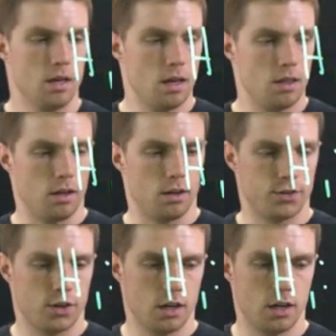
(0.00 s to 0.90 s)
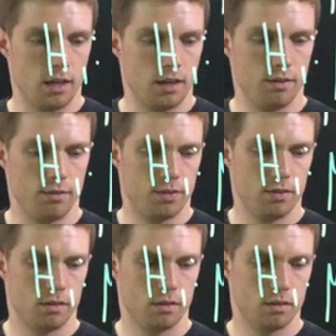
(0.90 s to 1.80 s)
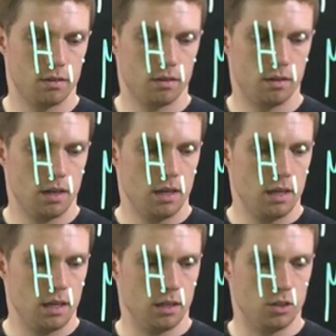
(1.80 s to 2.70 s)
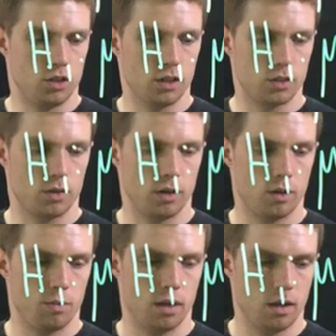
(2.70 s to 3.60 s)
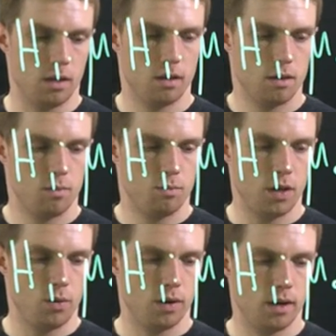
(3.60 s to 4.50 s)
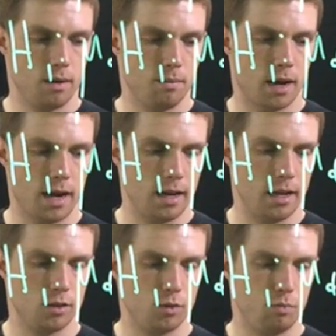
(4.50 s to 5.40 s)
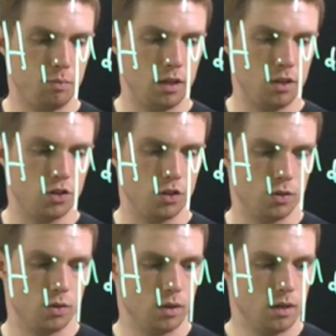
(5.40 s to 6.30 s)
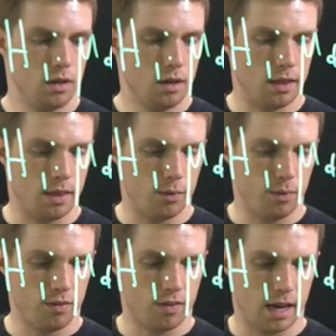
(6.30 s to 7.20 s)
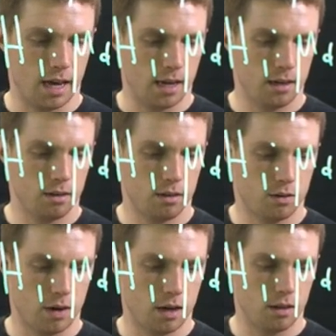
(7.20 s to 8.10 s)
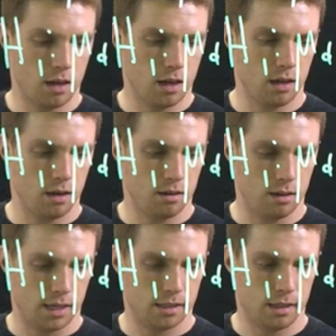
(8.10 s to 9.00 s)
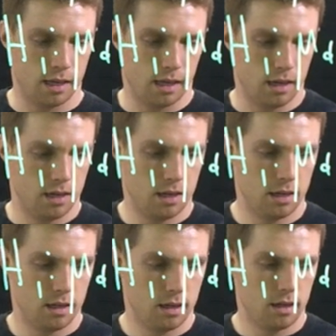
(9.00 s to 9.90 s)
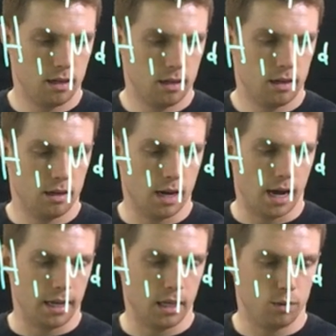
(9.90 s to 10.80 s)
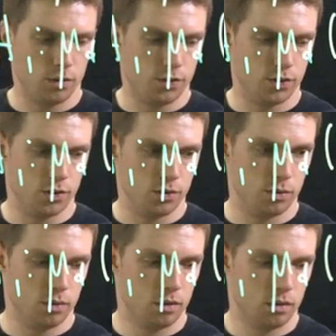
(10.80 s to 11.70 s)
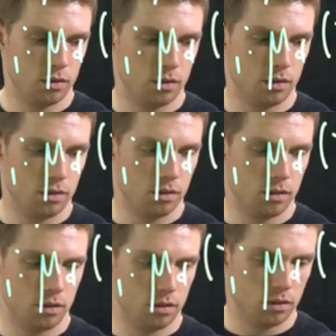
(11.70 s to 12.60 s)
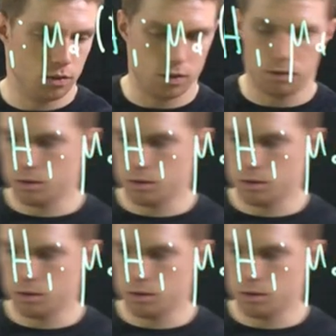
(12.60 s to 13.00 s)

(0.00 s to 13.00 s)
and the alternative is just going to be P1 minus P2, and then we've got greater than, less than, not equal to zero.